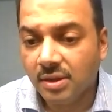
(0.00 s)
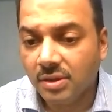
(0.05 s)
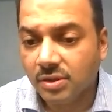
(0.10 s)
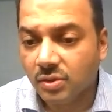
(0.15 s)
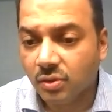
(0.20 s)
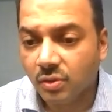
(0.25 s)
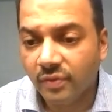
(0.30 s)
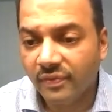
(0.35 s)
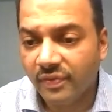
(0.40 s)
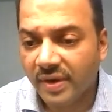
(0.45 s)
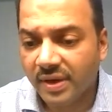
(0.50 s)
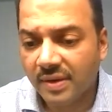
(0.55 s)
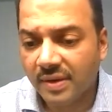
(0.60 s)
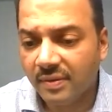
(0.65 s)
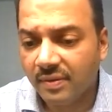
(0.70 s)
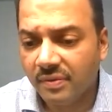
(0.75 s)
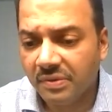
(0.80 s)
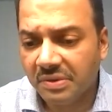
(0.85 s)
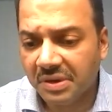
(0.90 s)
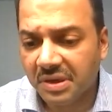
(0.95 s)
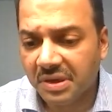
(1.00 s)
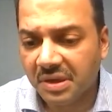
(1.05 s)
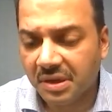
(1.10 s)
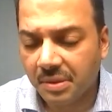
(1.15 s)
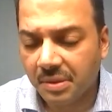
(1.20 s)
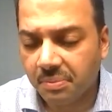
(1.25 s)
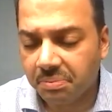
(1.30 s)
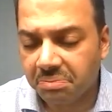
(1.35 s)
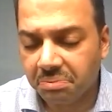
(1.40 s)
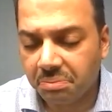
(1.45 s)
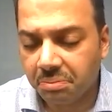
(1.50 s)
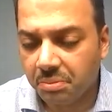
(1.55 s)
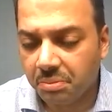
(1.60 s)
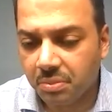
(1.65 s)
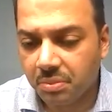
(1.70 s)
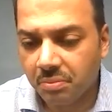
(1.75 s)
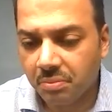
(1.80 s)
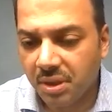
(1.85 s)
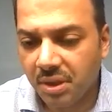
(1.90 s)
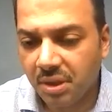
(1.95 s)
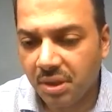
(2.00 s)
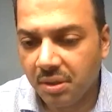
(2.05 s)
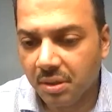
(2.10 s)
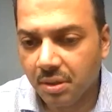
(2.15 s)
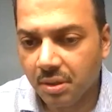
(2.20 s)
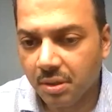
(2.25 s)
So effectively, we'll keep being,